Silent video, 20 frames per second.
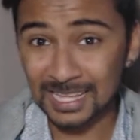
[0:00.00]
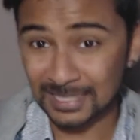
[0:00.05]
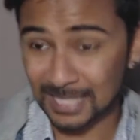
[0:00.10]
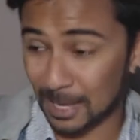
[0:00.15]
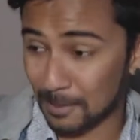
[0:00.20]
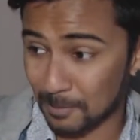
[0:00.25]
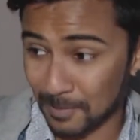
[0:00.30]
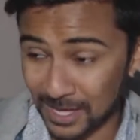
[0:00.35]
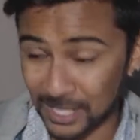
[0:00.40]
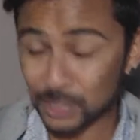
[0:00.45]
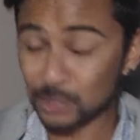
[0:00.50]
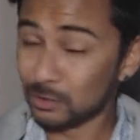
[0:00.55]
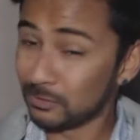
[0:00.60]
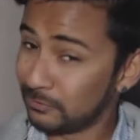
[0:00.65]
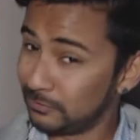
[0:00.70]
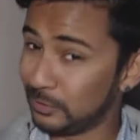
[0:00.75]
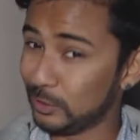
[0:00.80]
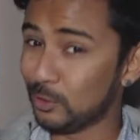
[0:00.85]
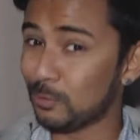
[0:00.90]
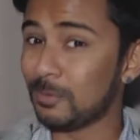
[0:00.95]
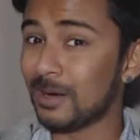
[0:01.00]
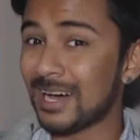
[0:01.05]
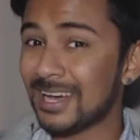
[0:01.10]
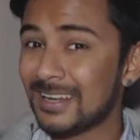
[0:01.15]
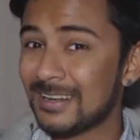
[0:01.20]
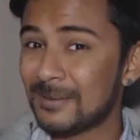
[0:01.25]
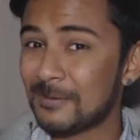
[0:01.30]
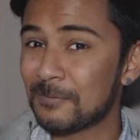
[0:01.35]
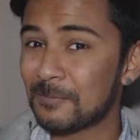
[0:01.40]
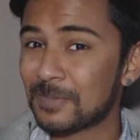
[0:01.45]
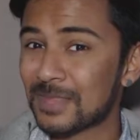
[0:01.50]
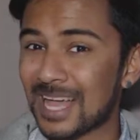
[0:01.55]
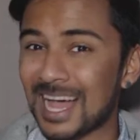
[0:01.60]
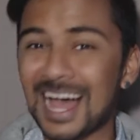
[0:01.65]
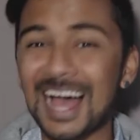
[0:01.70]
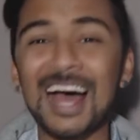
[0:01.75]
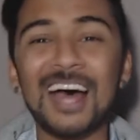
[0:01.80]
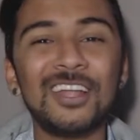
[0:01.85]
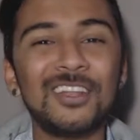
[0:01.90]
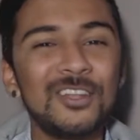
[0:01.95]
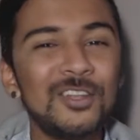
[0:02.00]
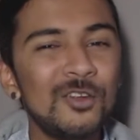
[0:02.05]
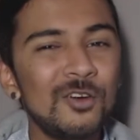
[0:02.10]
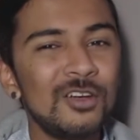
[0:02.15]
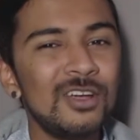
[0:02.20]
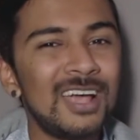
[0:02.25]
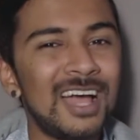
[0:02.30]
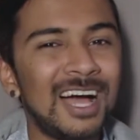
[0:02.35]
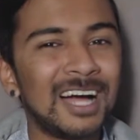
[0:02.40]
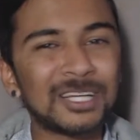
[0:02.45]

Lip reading: that made you feel bad had no